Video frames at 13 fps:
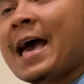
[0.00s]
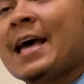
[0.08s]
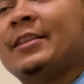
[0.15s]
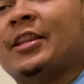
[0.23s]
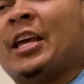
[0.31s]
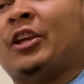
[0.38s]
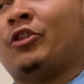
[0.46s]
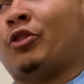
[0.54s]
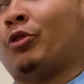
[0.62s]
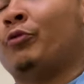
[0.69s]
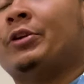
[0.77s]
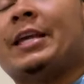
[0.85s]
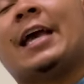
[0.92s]
add like
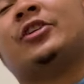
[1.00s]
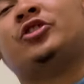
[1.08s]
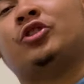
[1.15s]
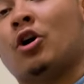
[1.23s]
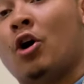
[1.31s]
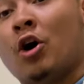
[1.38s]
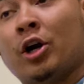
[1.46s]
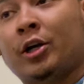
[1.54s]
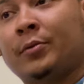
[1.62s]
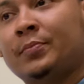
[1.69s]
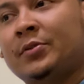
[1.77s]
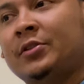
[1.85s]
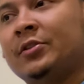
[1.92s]
three extra
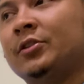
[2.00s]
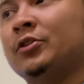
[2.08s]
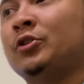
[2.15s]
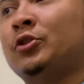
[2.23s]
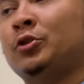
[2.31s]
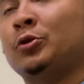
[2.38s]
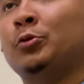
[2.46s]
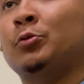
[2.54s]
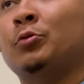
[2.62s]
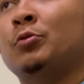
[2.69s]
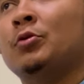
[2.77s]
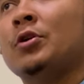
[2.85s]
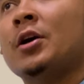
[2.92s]
arms
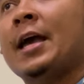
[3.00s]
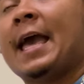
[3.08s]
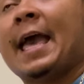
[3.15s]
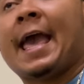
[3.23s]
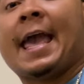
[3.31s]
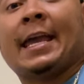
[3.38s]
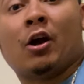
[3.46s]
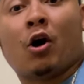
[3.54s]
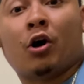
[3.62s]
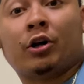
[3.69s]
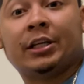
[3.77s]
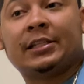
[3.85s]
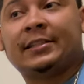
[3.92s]
to a
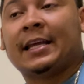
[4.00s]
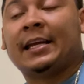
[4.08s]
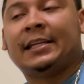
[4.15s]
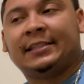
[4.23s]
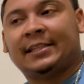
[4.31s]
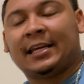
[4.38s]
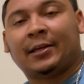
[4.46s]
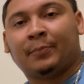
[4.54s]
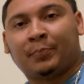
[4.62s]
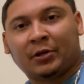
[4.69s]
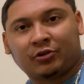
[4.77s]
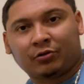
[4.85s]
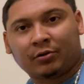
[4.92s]
artist that he's taking
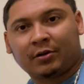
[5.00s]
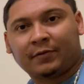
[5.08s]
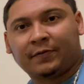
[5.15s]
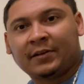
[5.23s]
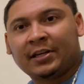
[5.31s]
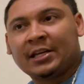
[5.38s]
picture of